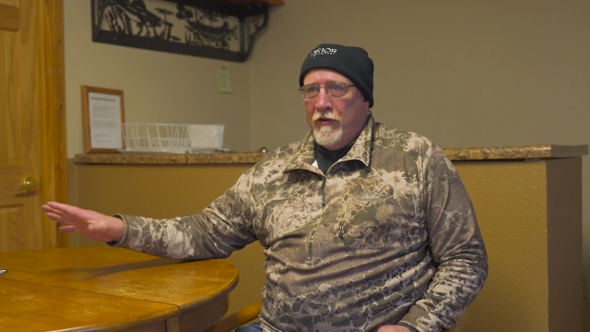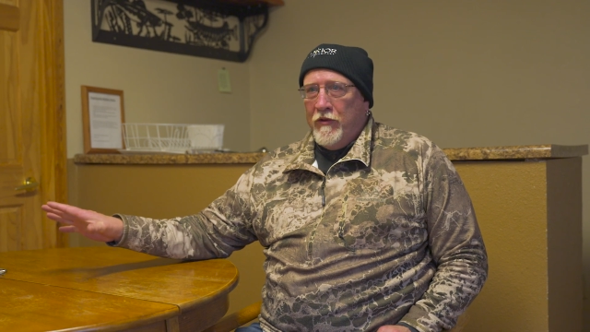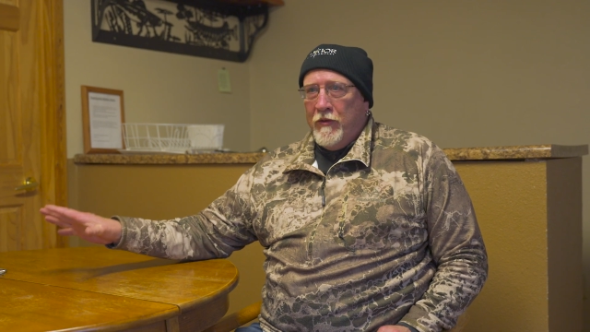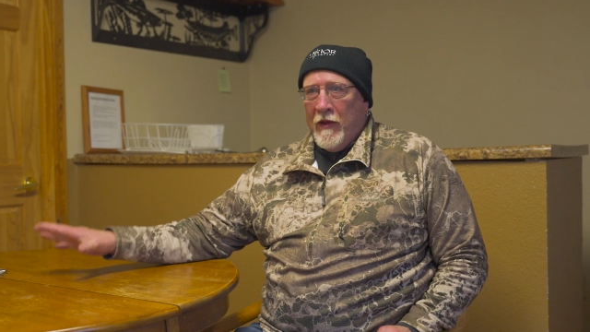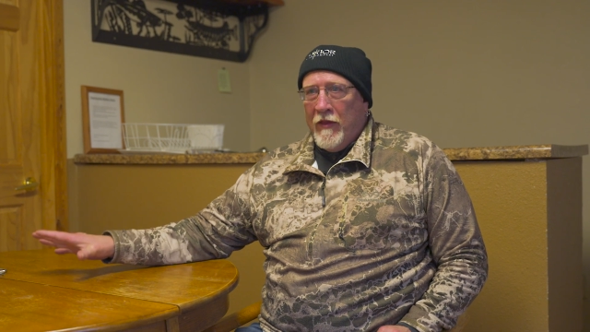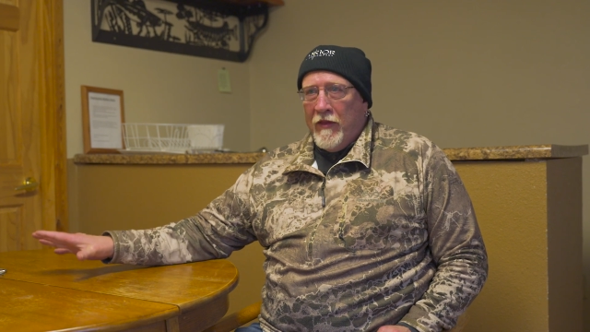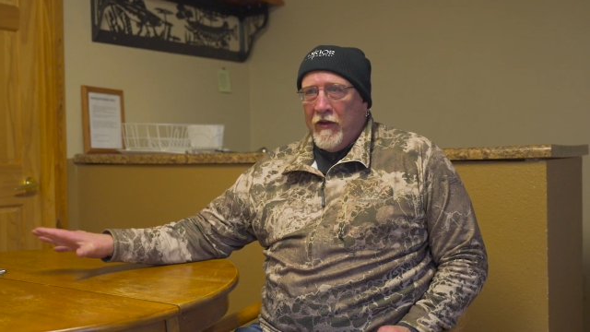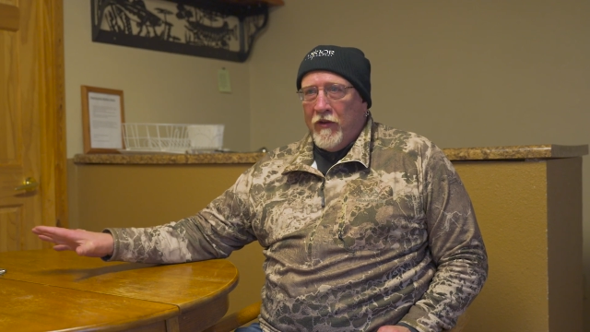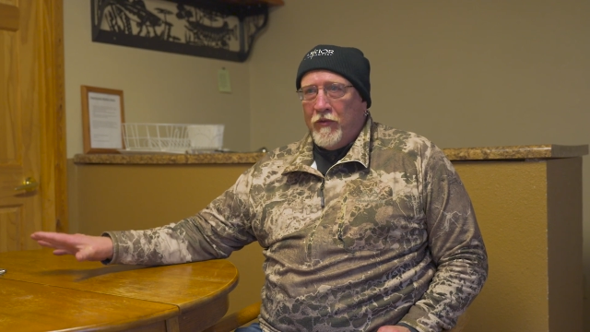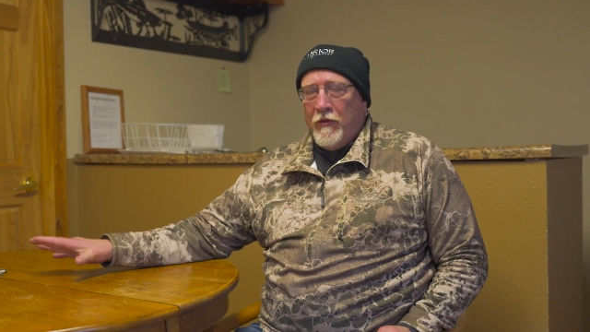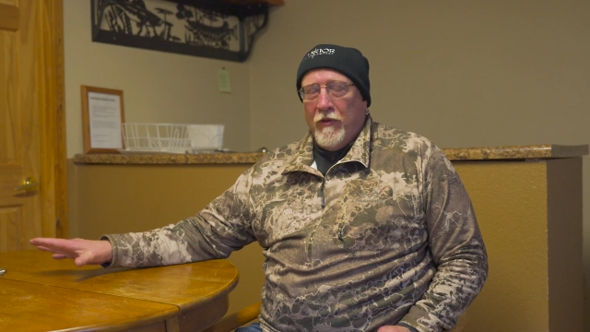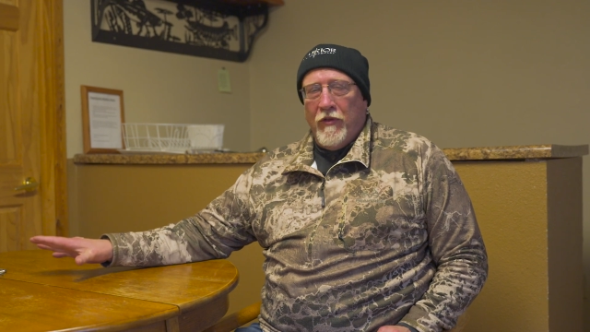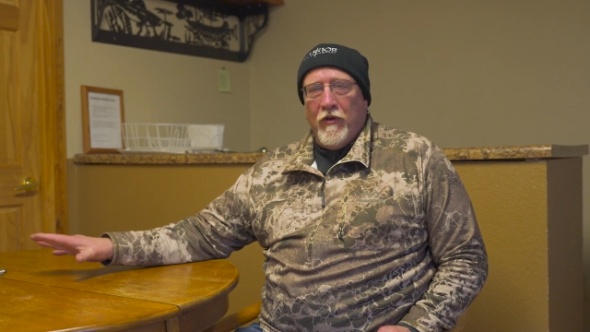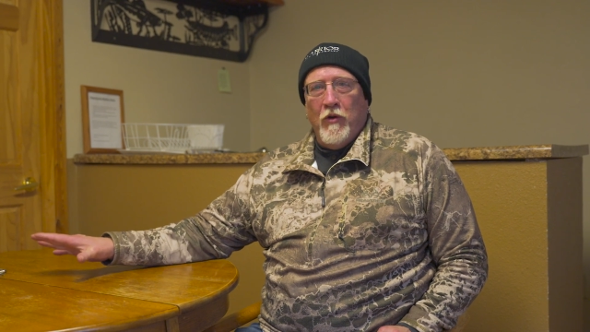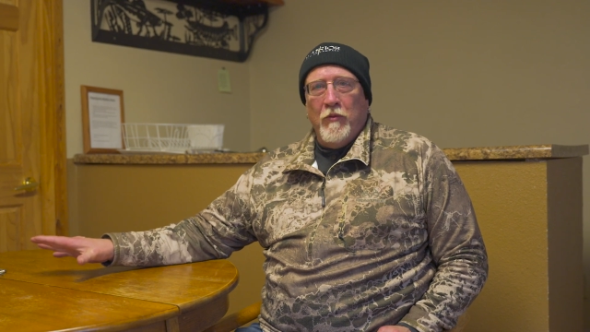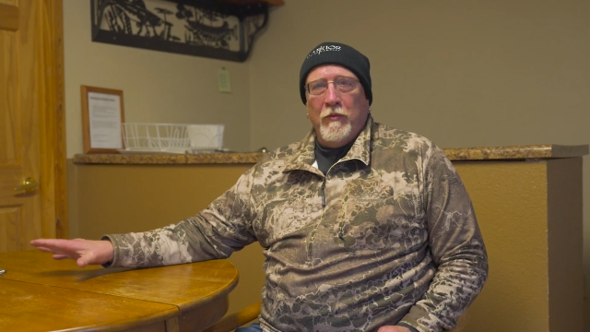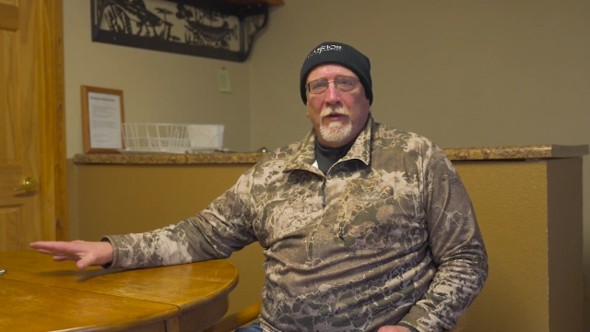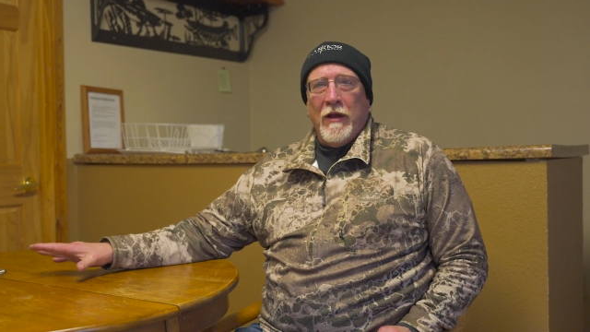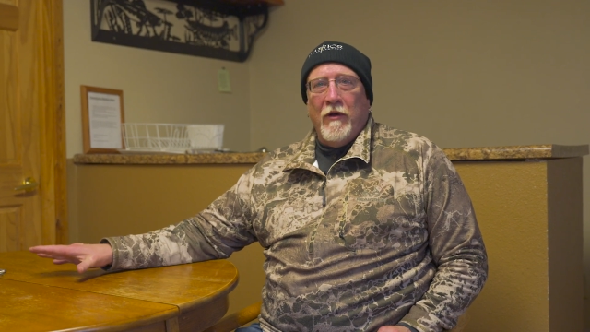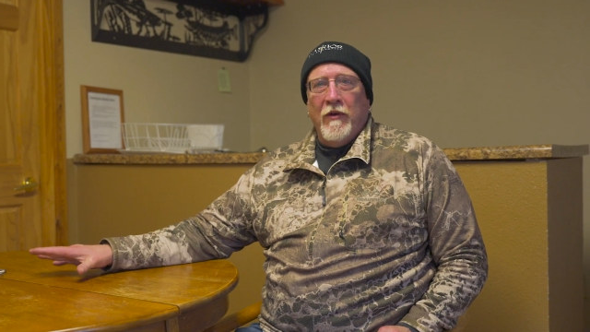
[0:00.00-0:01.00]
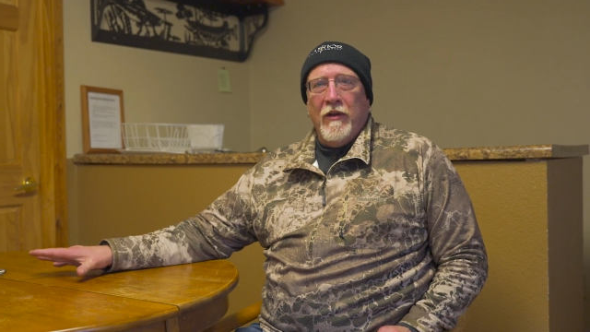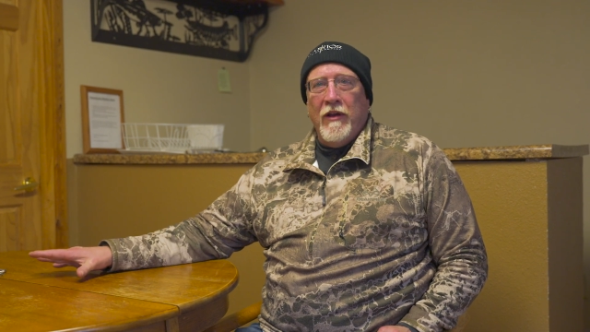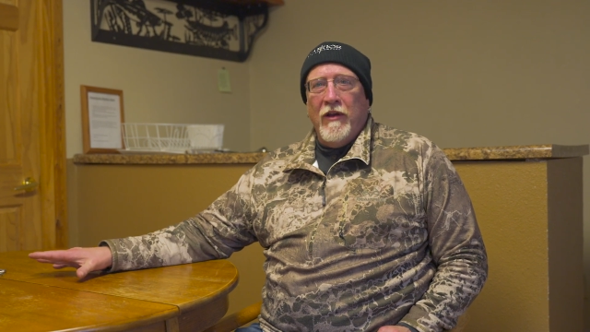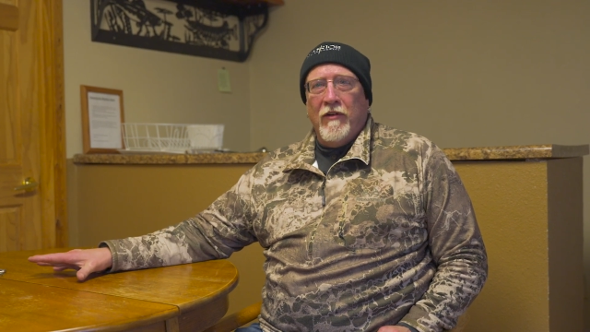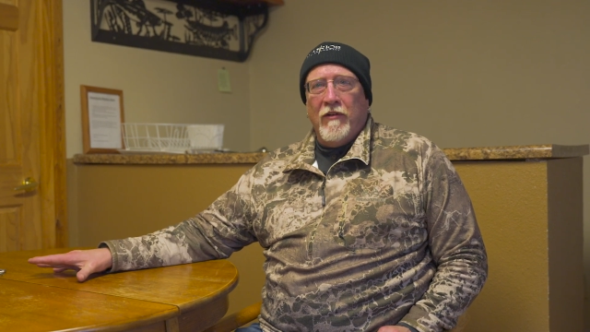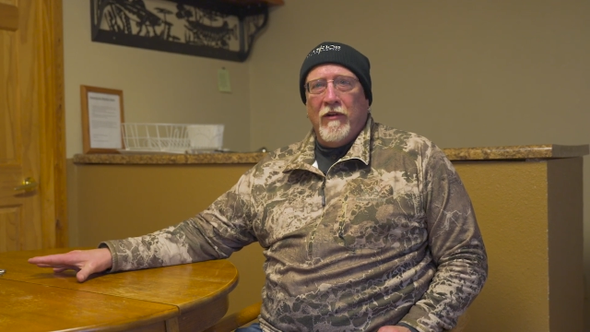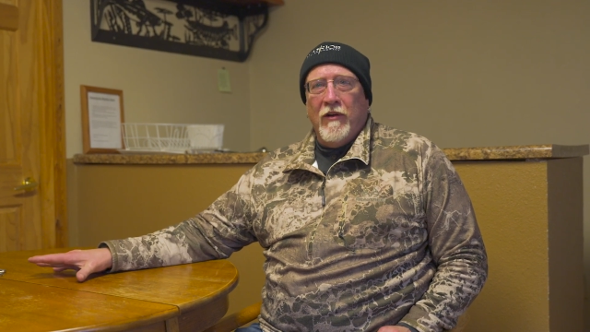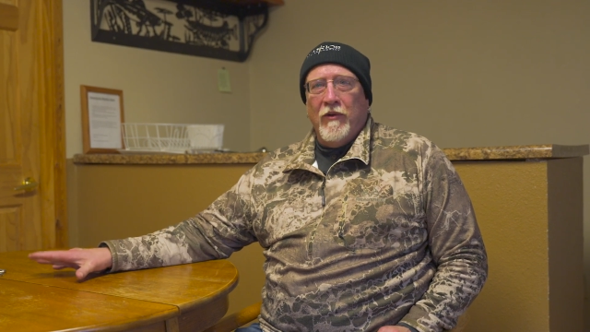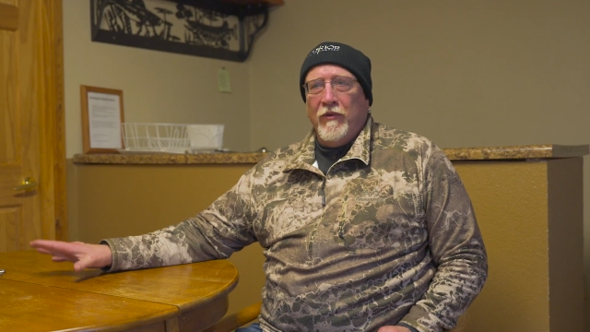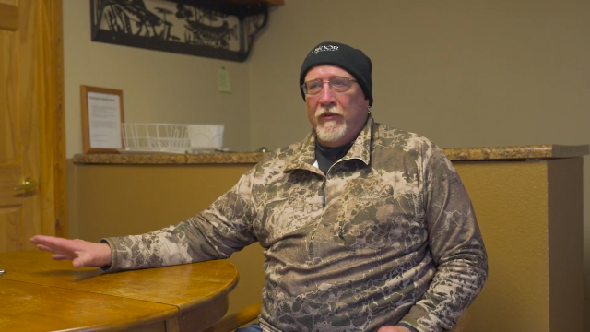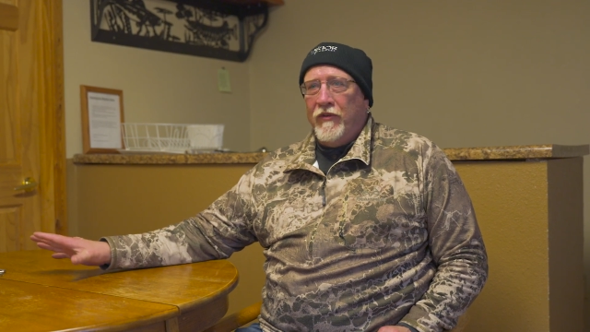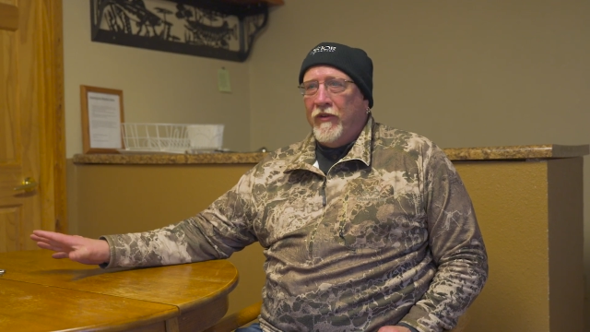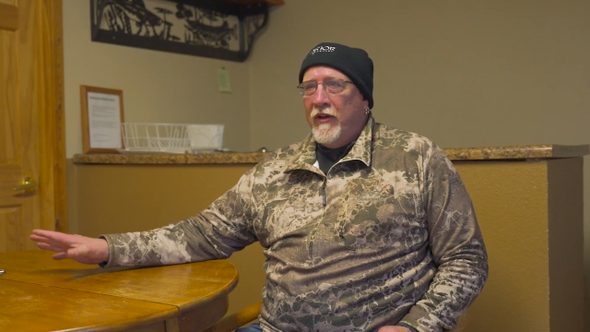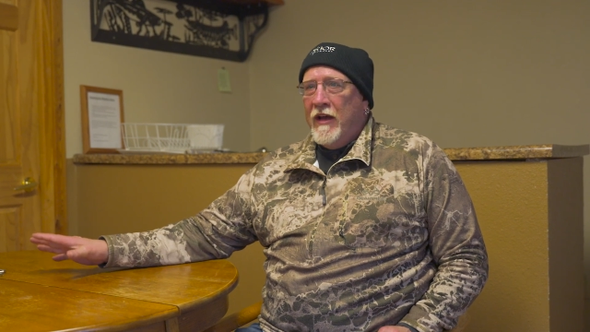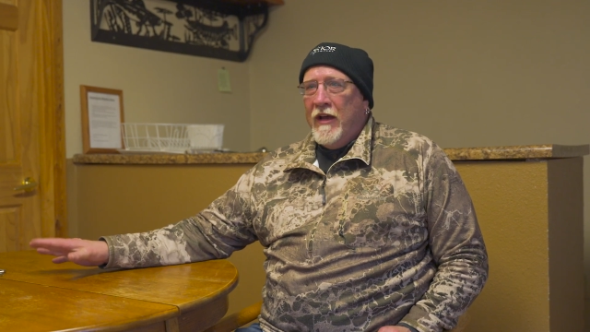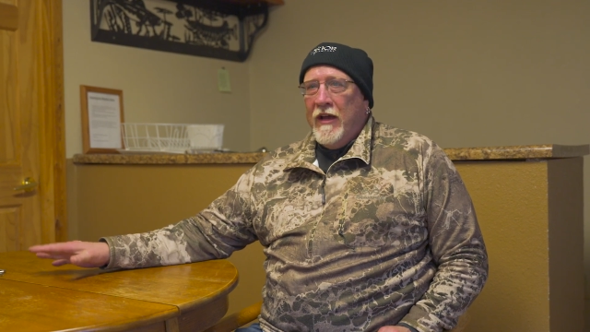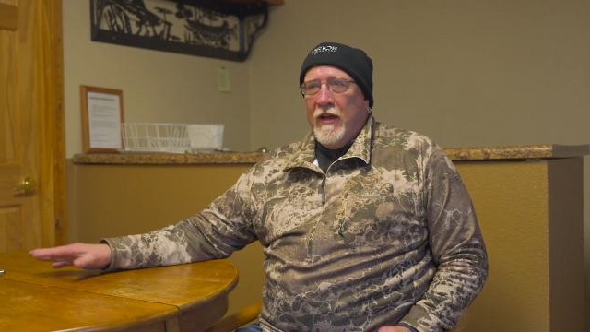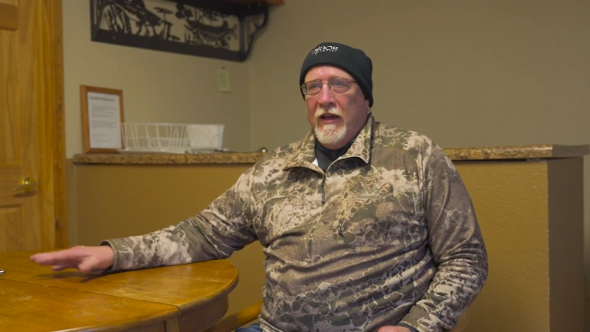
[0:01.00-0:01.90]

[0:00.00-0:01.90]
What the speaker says: doing this with Hometown Heroes